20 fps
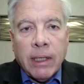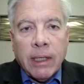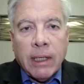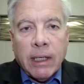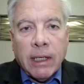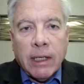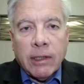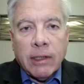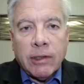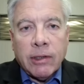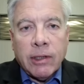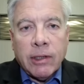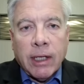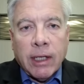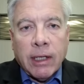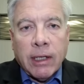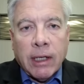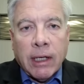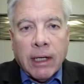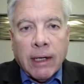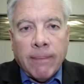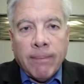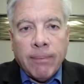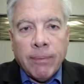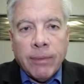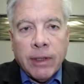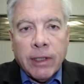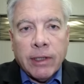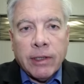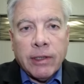is
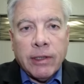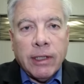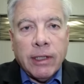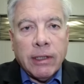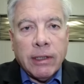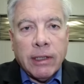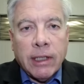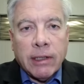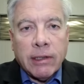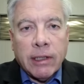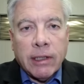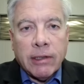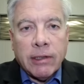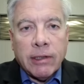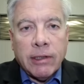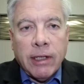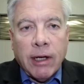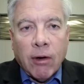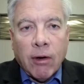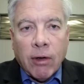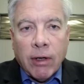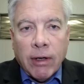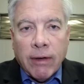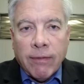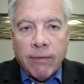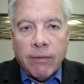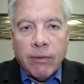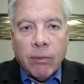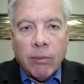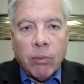that this
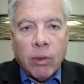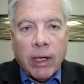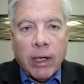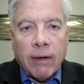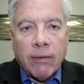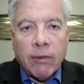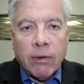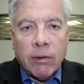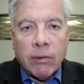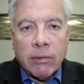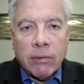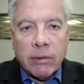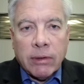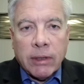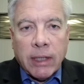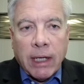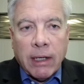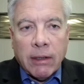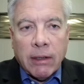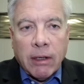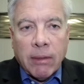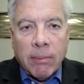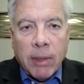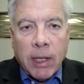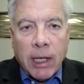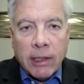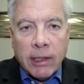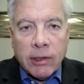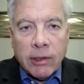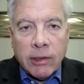narrative, whatever the
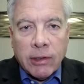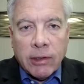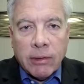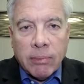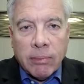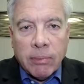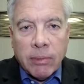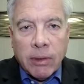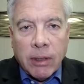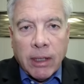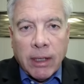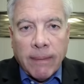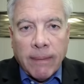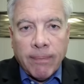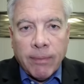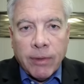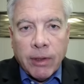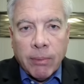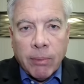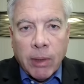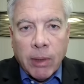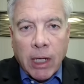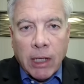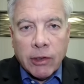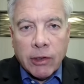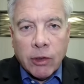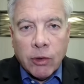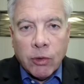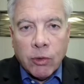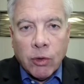
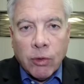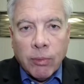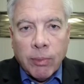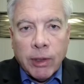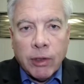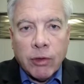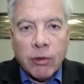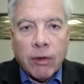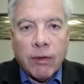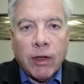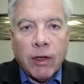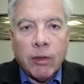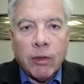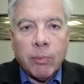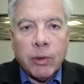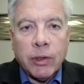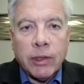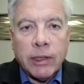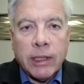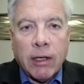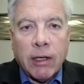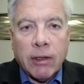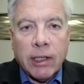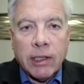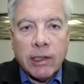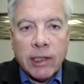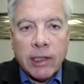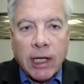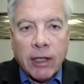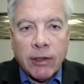Hamas-controlled Ministry of Health puts out,
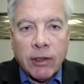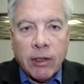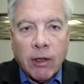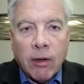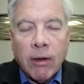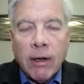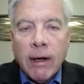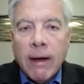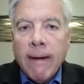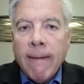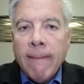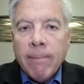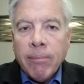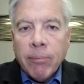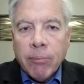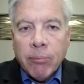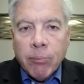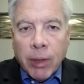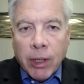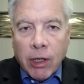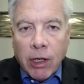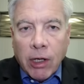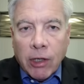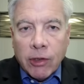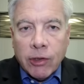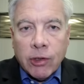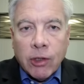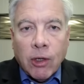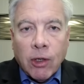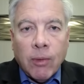gets out there, but
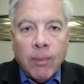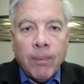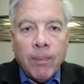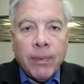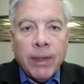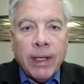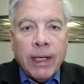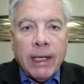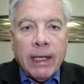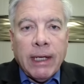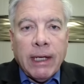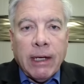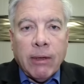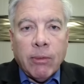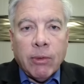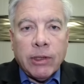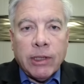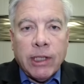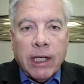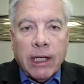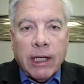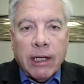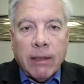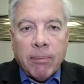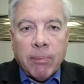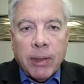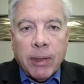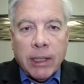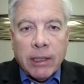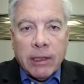also it was
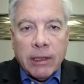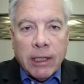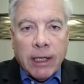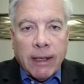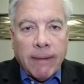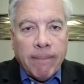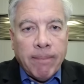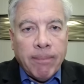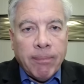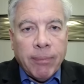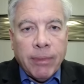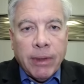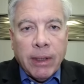getting picked up